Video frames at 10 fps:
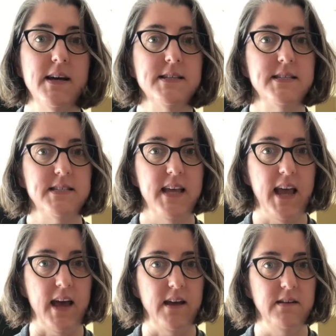
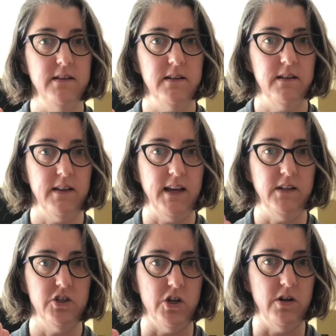Sand, like
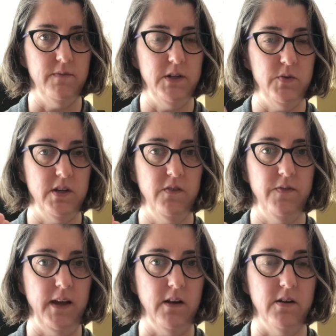dirt between your
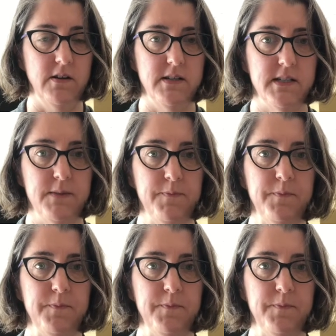fingers.